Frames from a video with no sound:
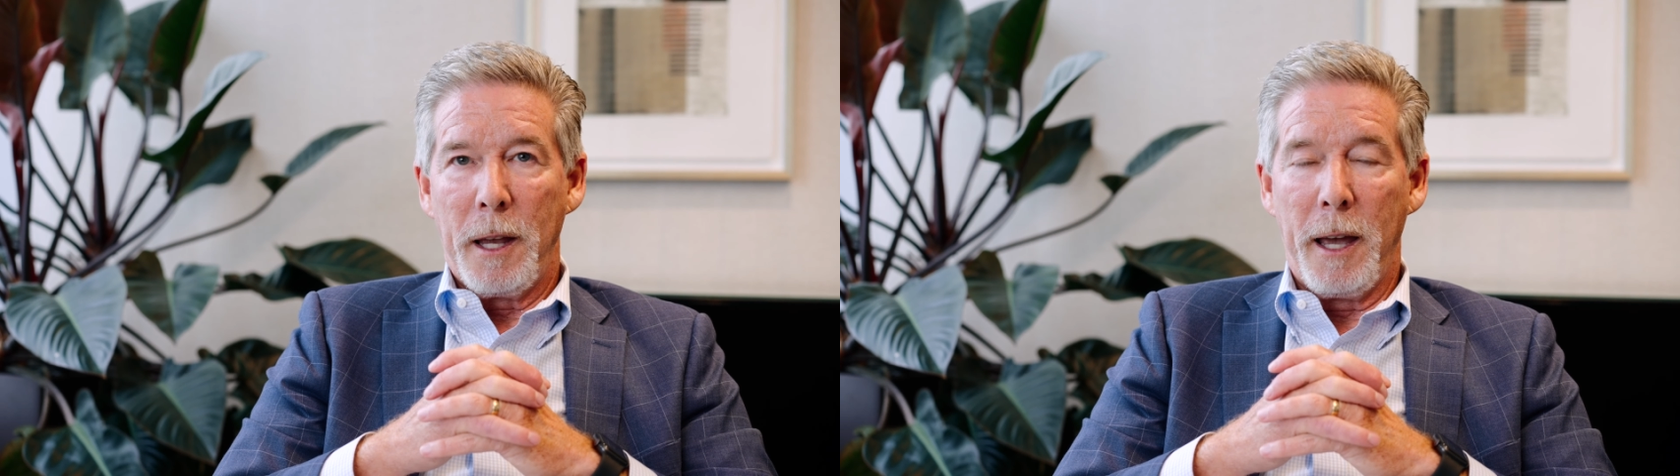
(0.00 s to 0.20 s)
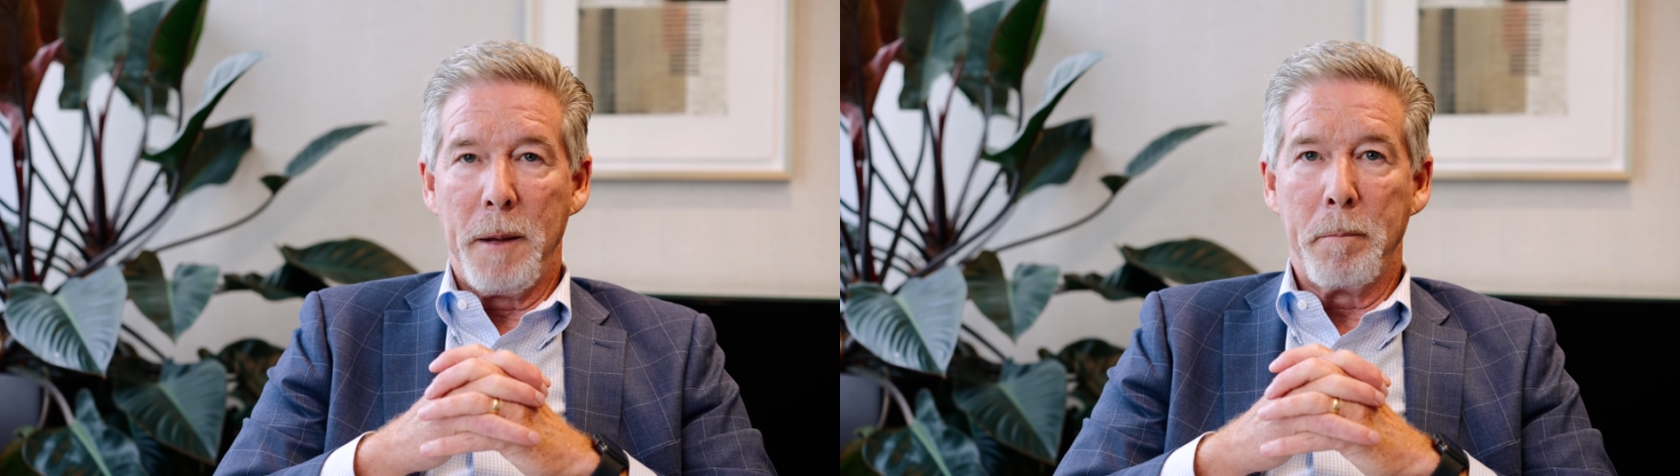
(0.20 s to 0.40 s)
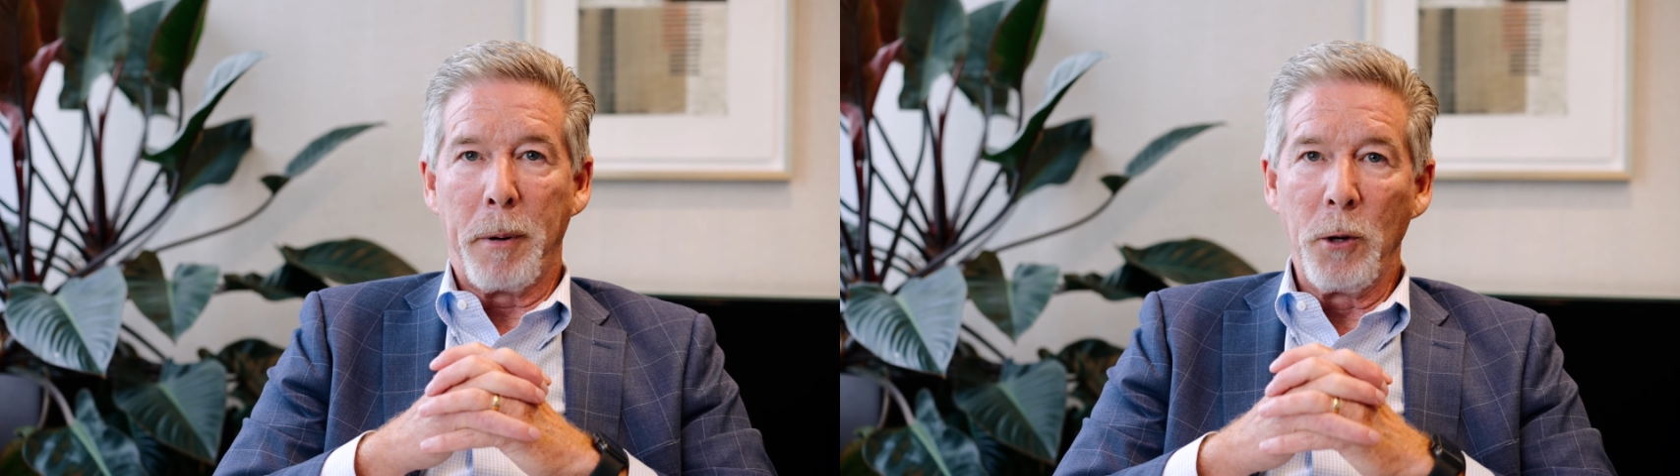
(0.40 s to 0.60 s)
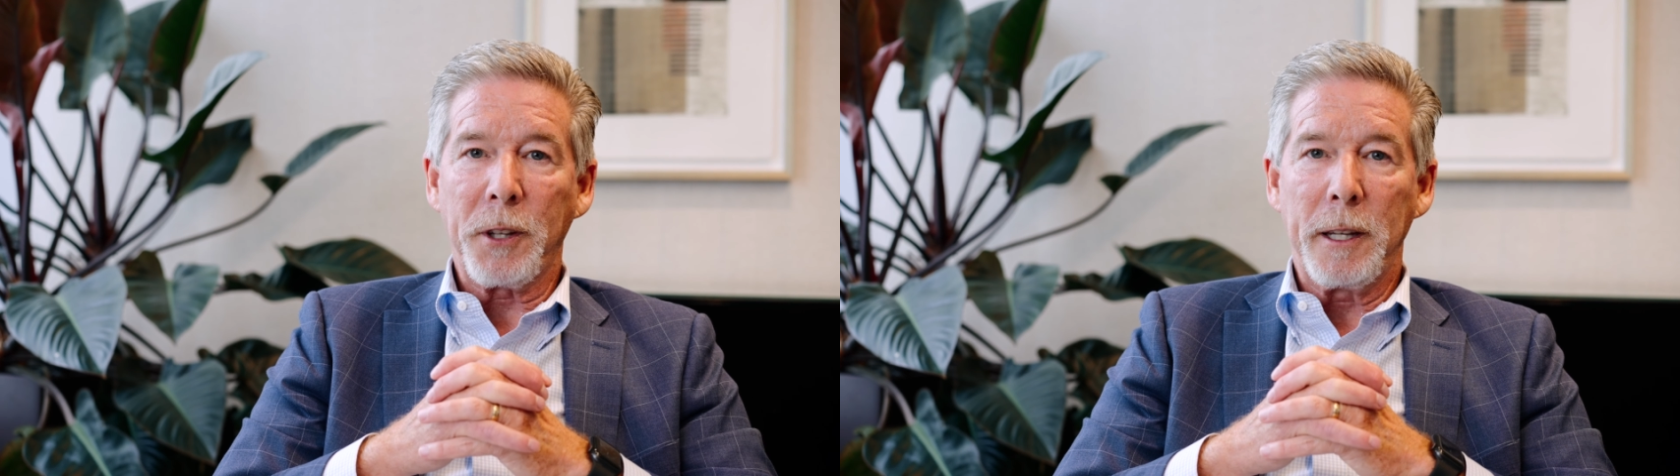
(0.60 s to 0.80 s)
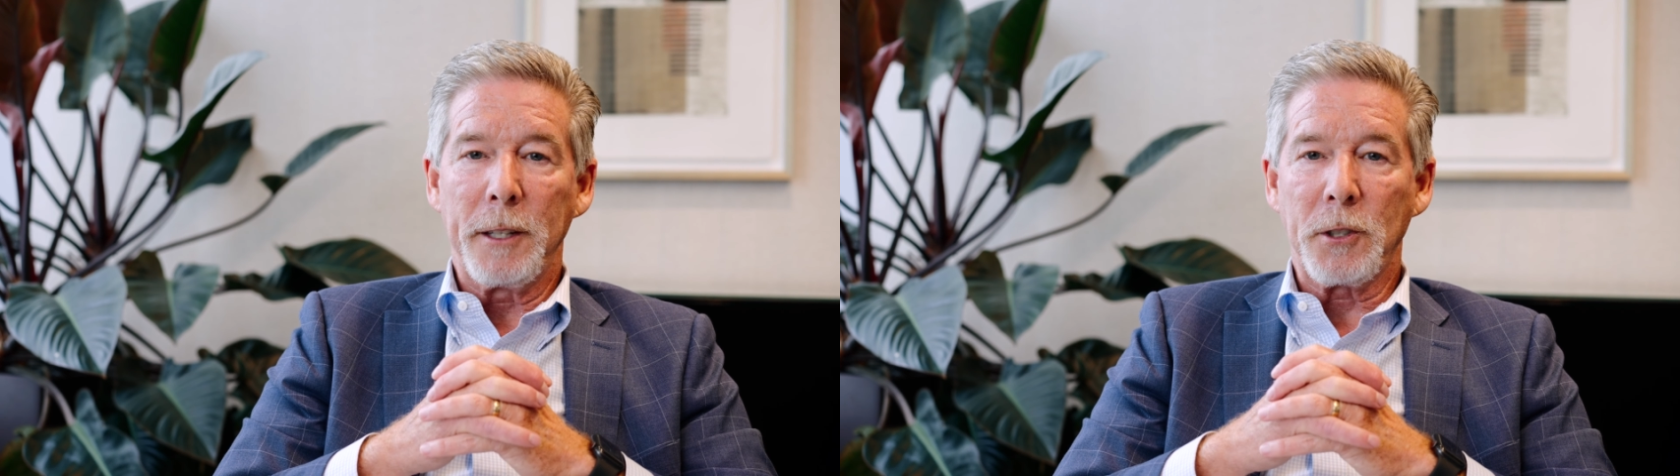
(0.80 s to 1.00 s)
And in
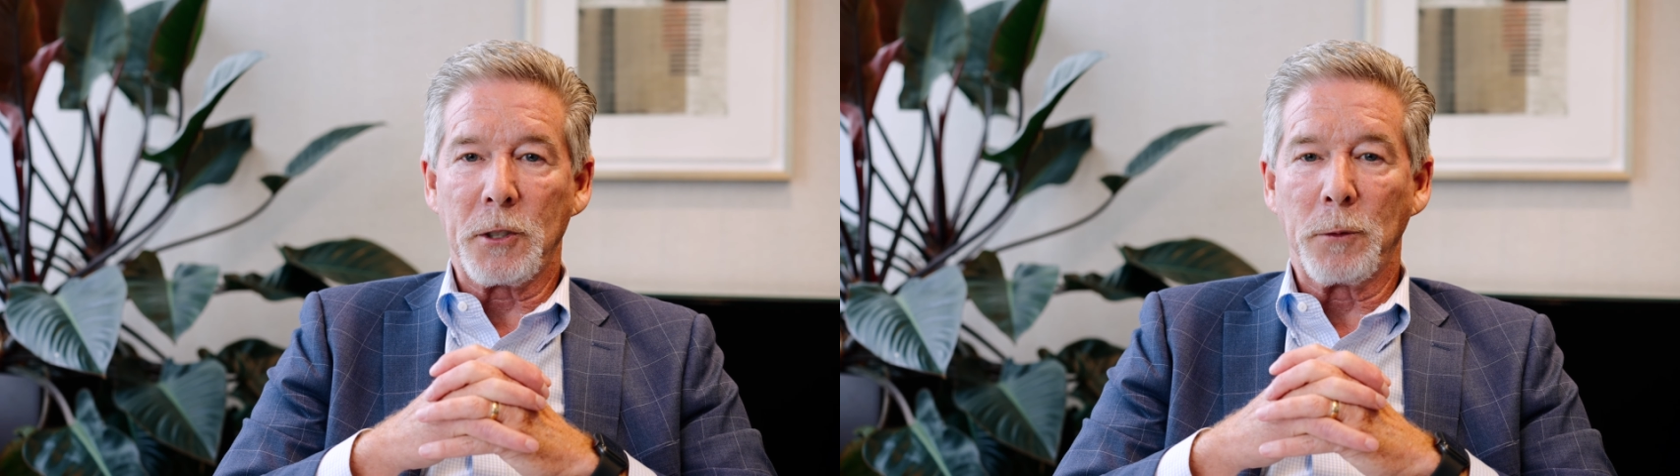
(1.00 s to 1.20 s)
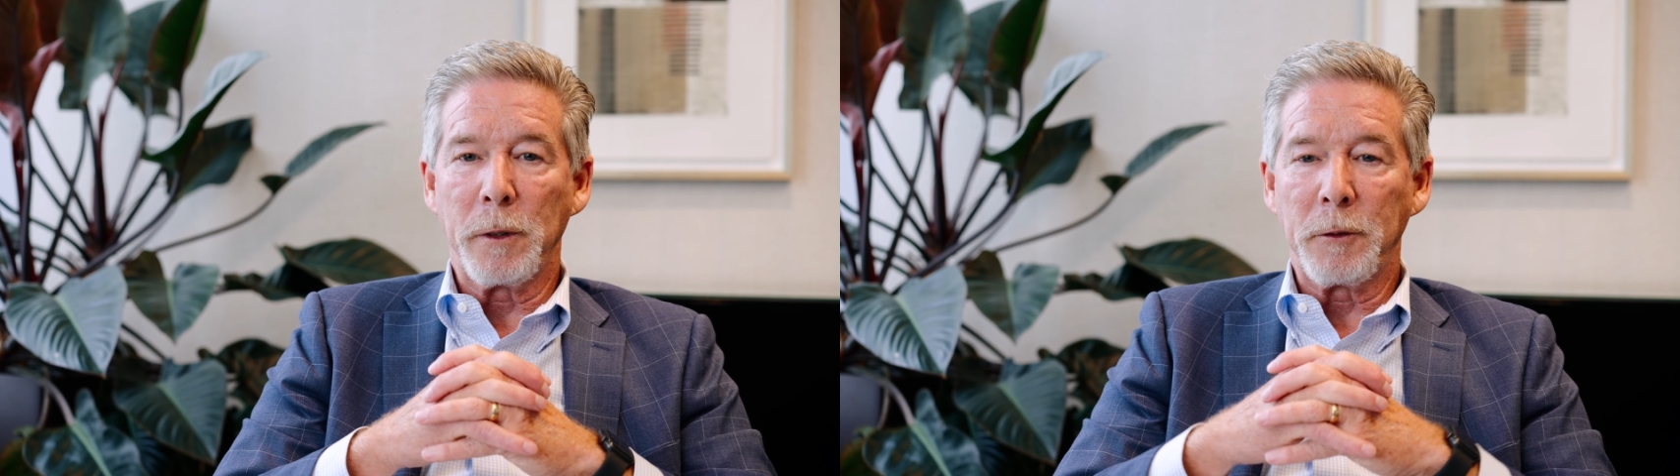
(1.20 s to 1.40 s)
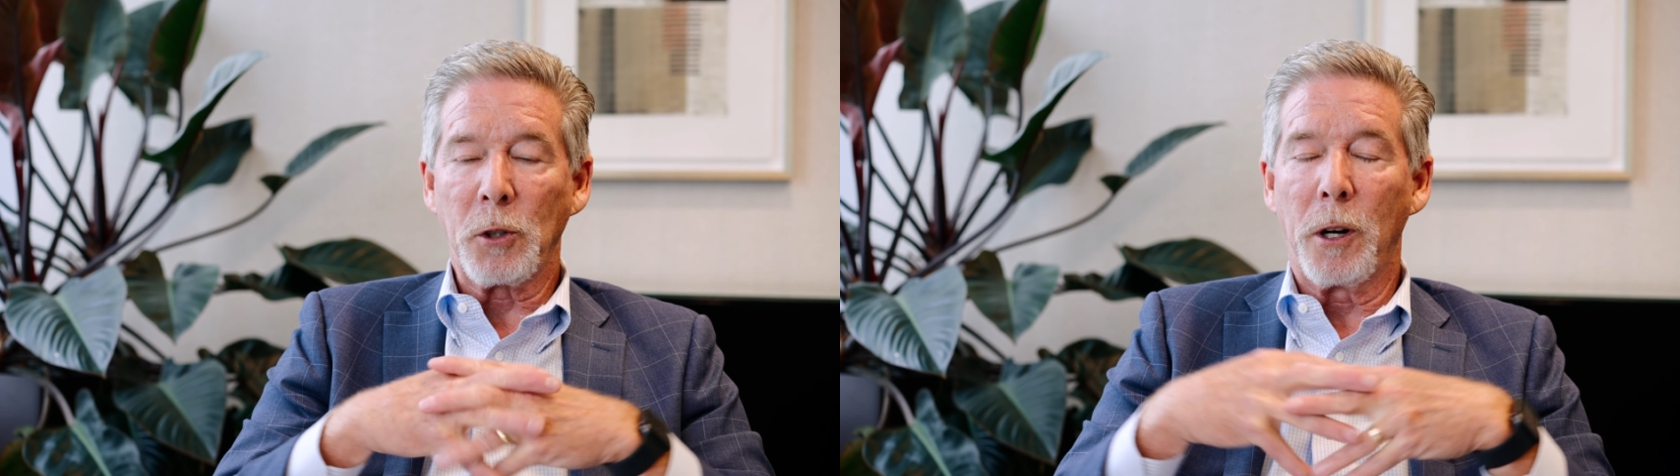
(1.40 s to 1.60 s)
both cases, if we've